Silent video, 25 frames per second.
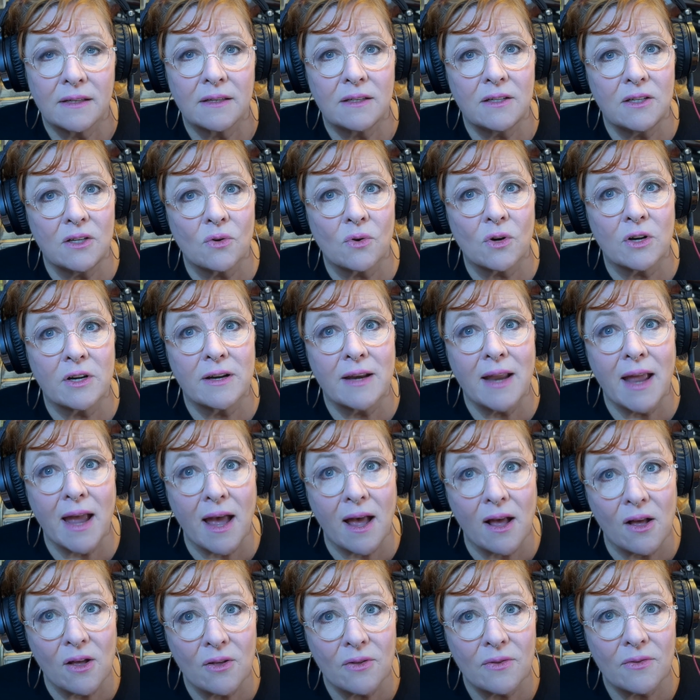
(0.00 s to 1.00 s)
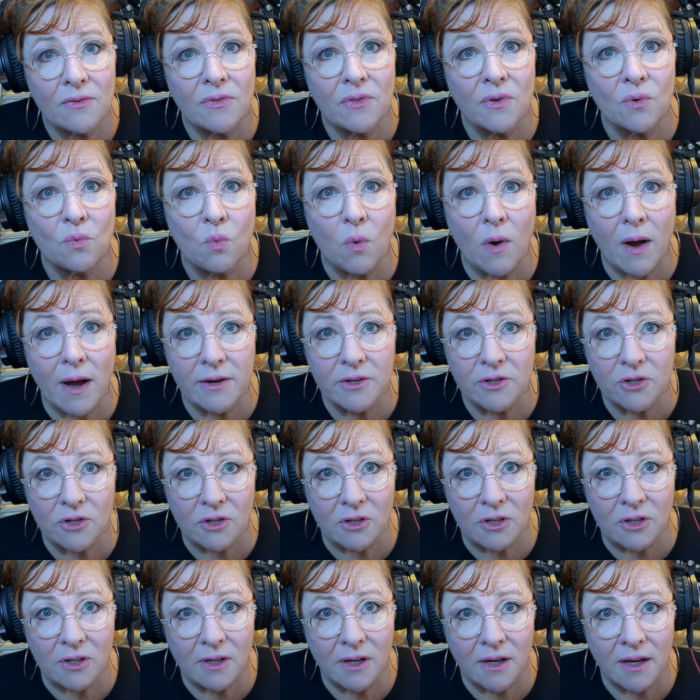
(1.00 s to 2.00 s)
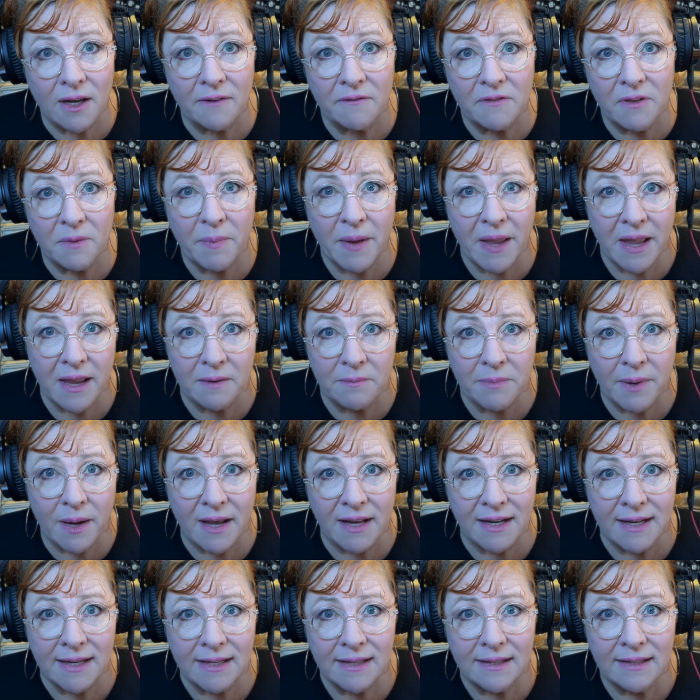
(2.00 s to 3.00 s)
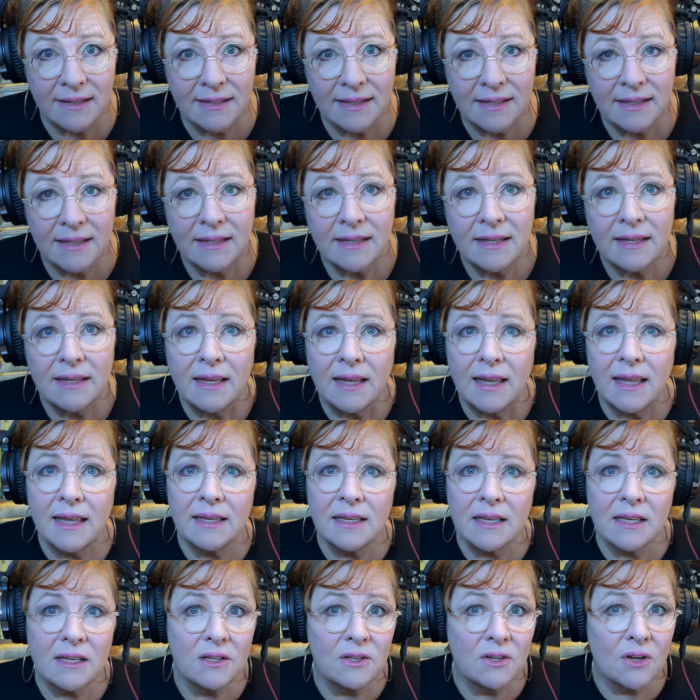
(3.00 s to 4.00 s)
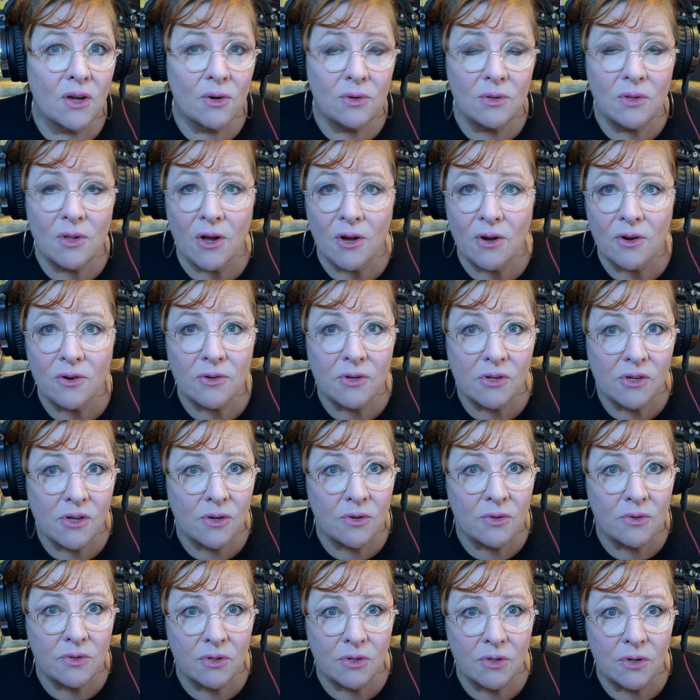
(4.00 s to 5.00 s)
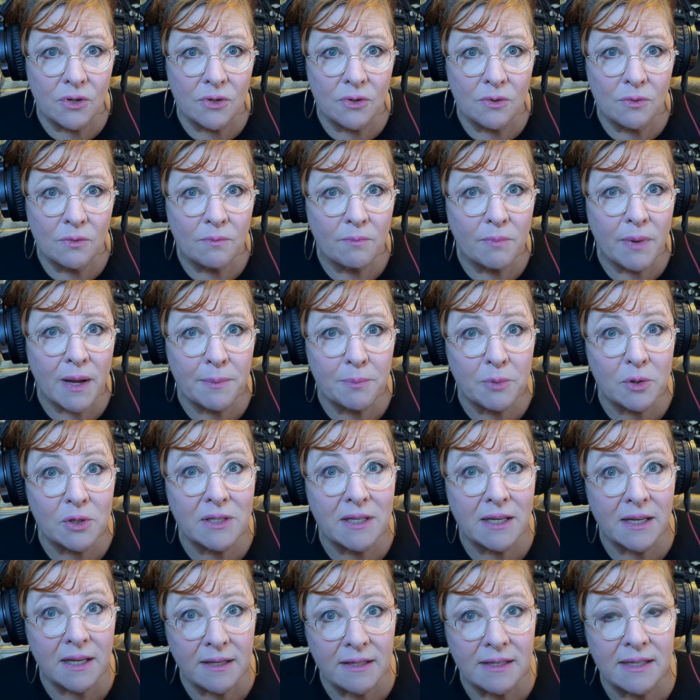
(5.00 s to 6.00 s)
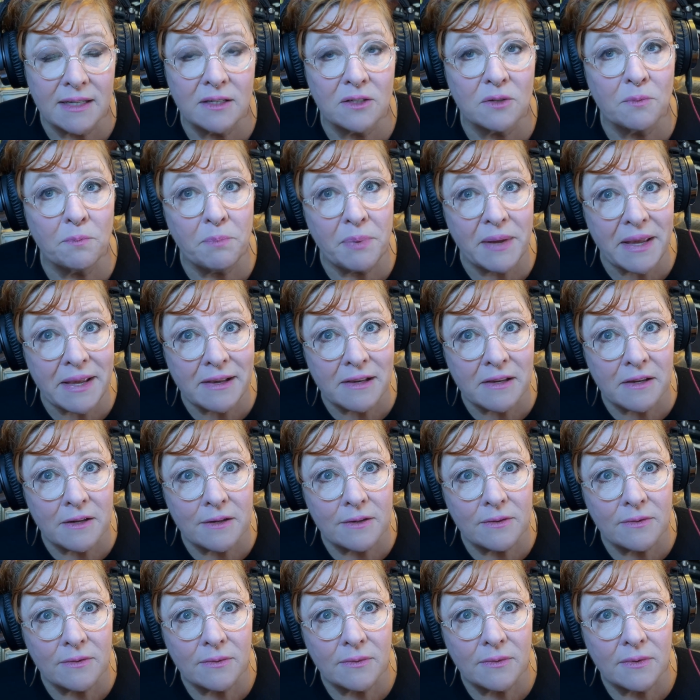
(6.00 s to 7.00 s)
You are now the watcher of the pain body. It can no longer use you by pretending to be you.